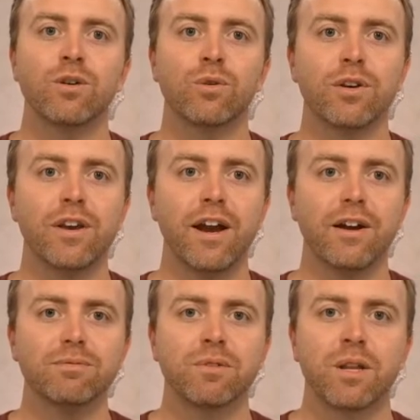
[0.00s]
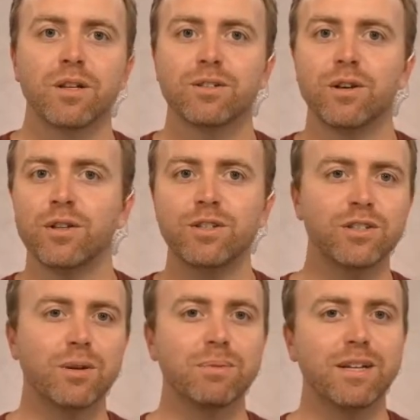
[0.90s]
a rundown? So this is
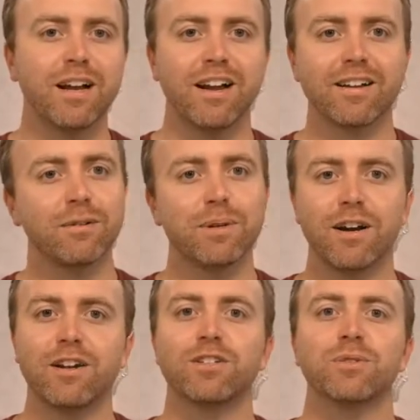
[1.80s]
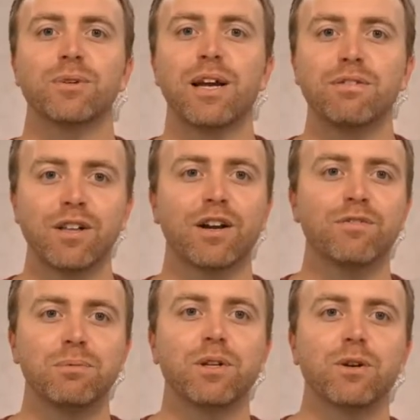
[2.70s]
something, I'm going to be honest, we have a lot of
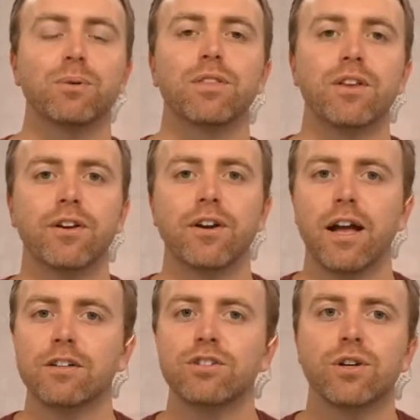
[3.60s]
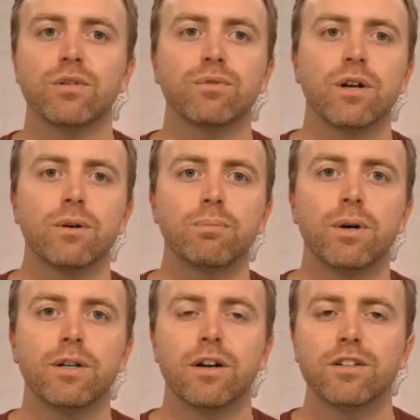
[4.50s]
familiar with here at Shoflo,
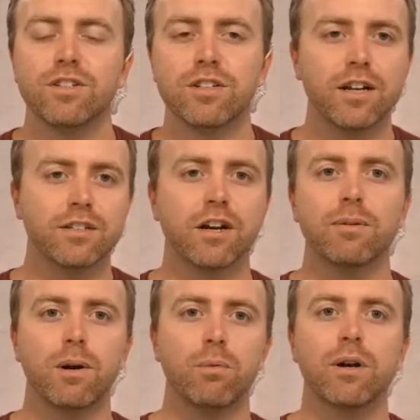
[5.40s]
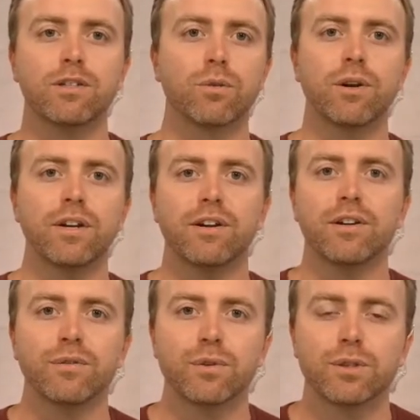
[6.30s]
but uh, just kind of talking about what is a rundown
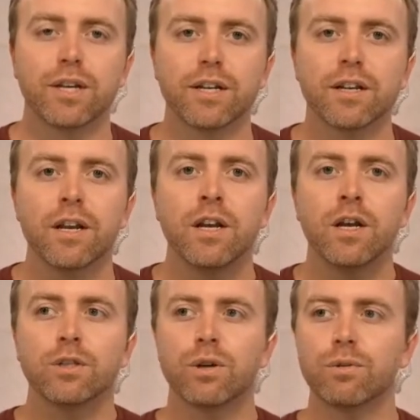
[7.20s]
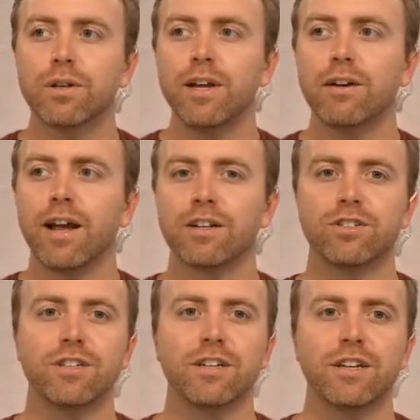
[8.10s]
here for a second. So a rundown
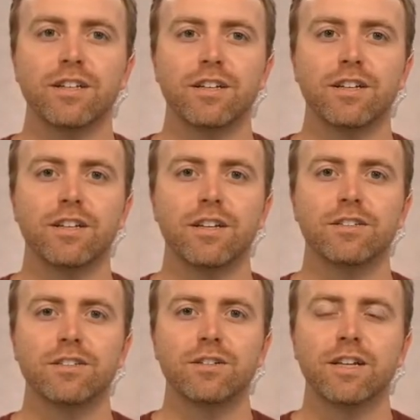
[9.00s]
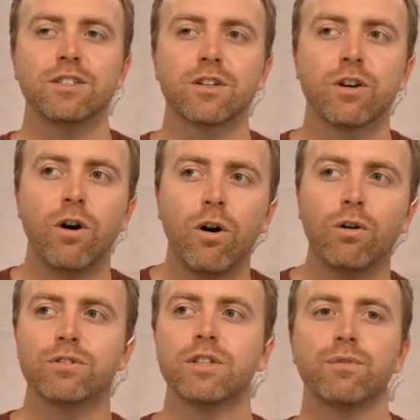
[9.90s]
actually, it, it, it gets
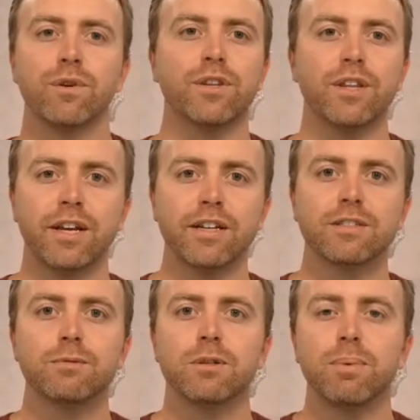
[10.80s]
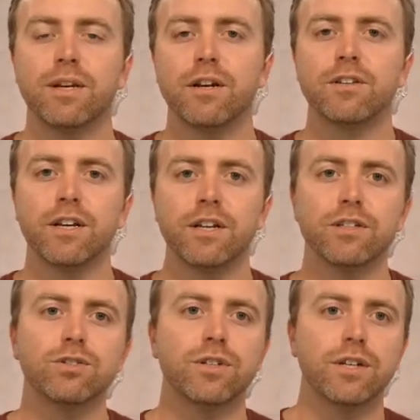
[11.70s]
called different things depending on the
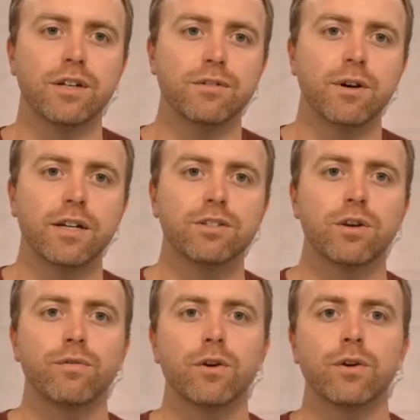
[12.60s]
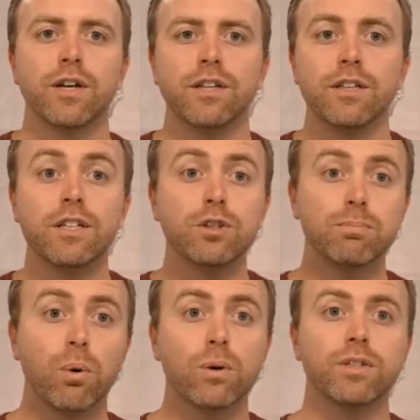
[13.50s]
industry you're in, right? So if you're in the
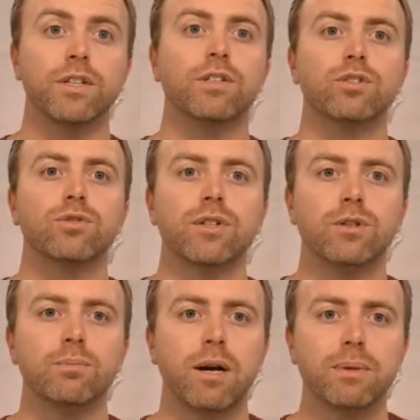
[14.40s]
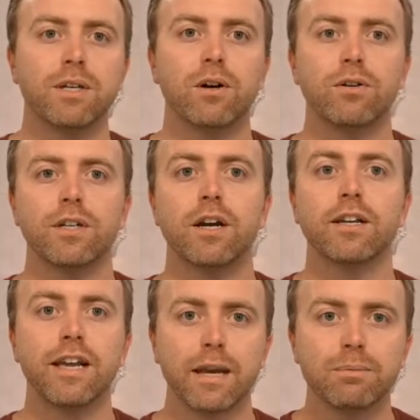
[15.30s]
sports industry, you might be calling it a
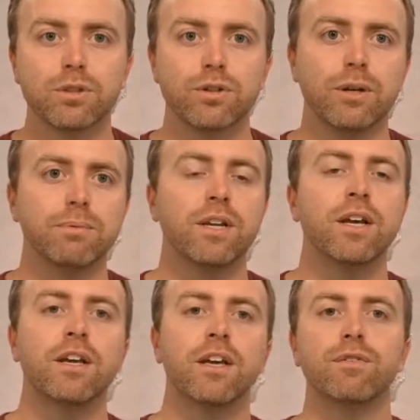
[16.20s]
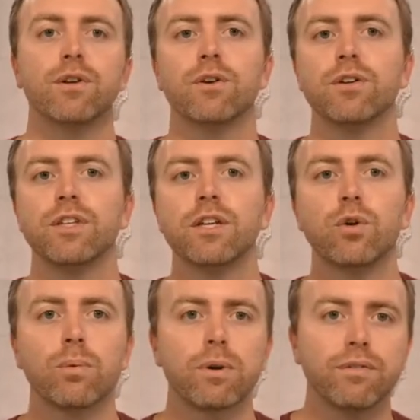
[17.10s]
game script. If you're in the
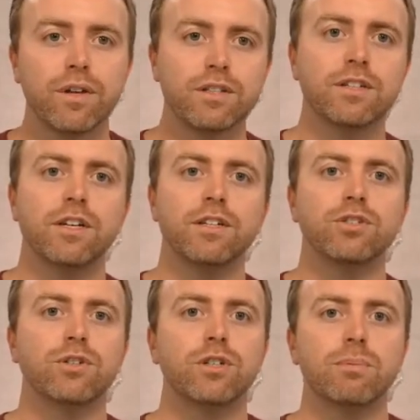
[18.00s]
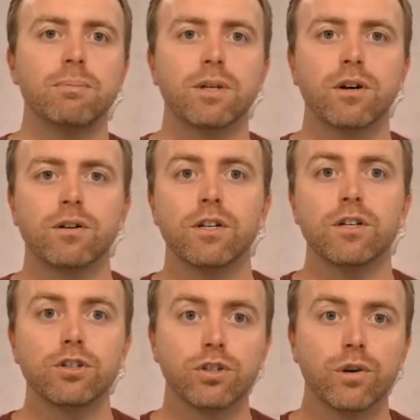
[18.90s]
corporate events industry, you might be calling it a
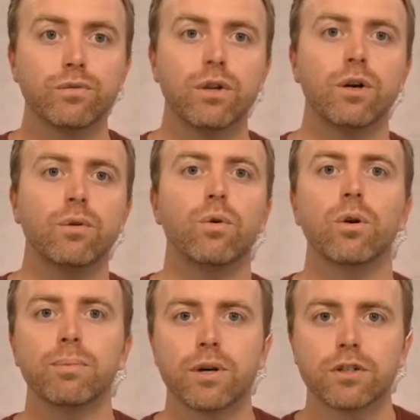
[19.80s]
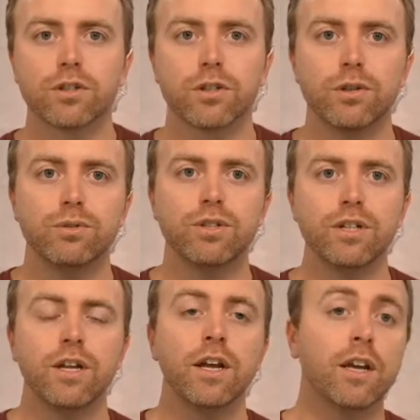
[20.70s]
show flow or production cue sheet.
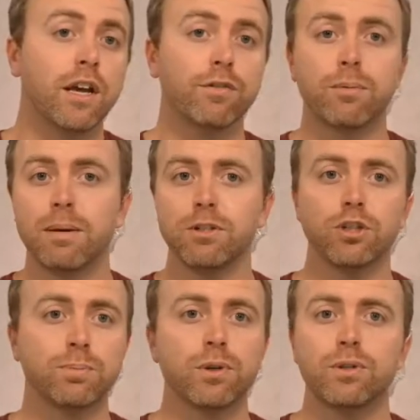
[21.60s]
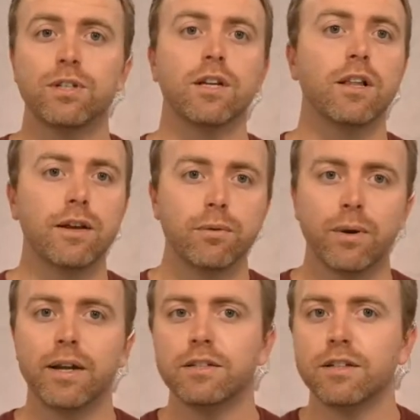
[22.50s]
If you're maybe just producing a
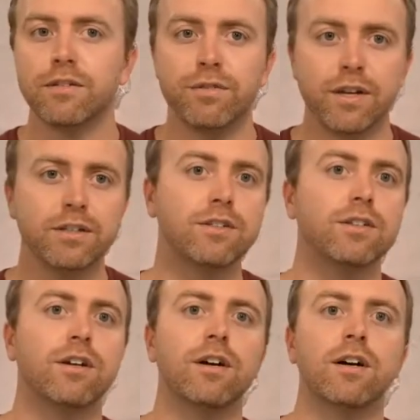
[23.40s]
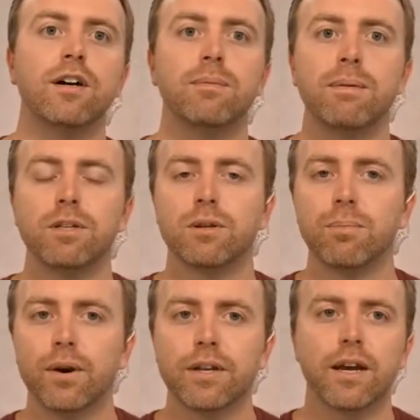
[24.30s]
lightweight event, uh, maybe it's a
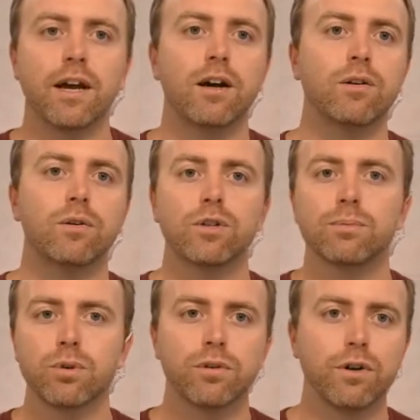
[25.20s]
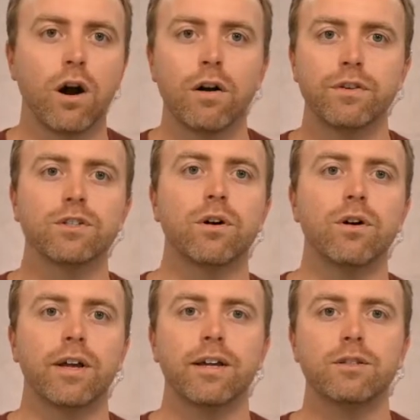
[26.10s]
breakout or some sort of office all
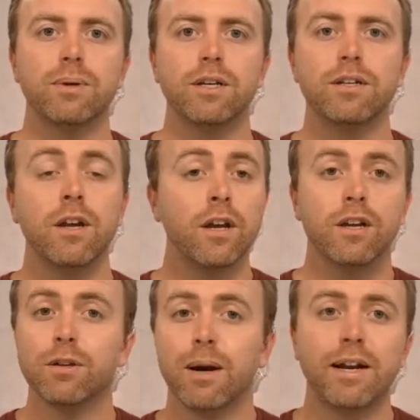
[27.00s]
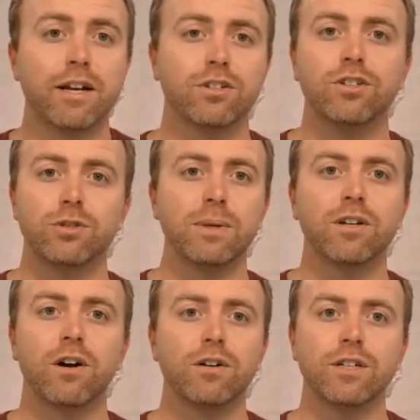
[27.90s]
hands meeting, you might actually just be
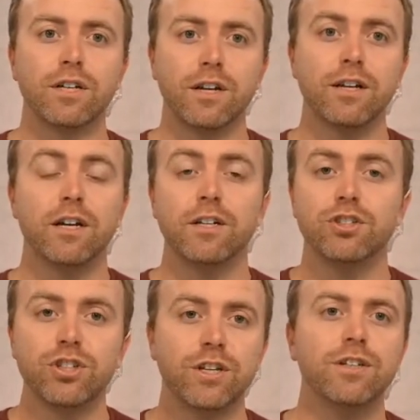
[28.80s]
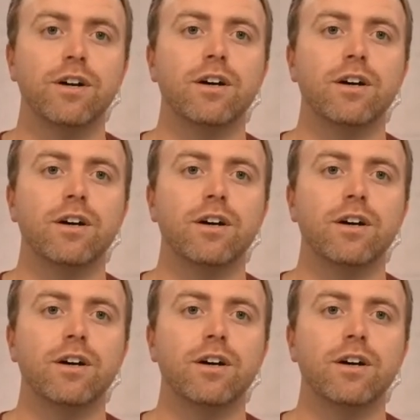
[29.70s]
calling it an agenda.